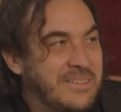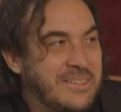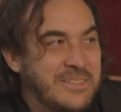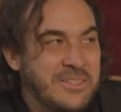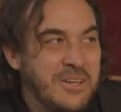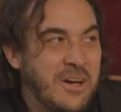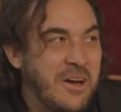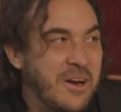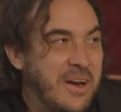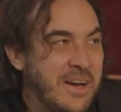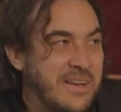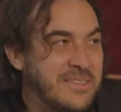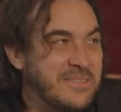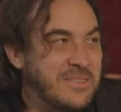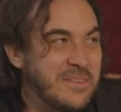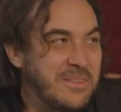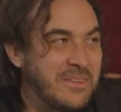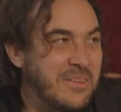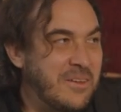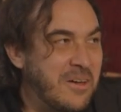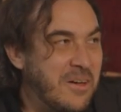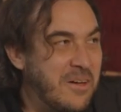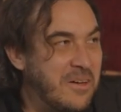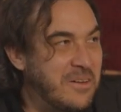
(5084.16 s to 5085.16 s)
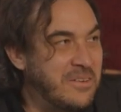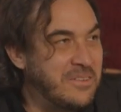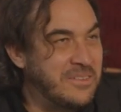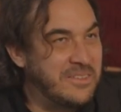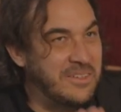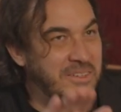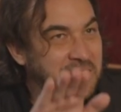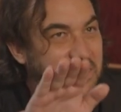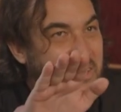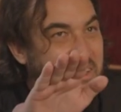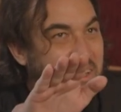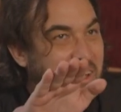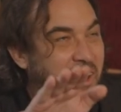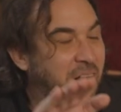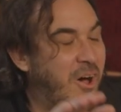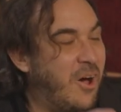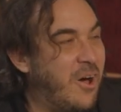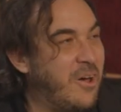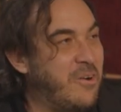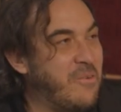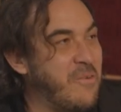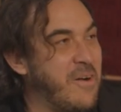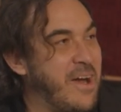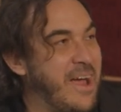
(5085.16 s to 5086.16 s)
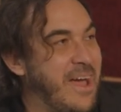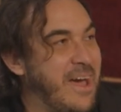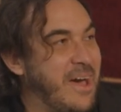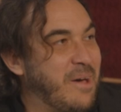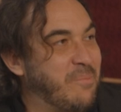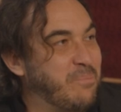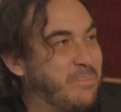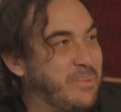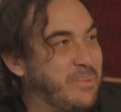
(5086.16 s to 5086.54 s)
Guitar has a long on-ramp.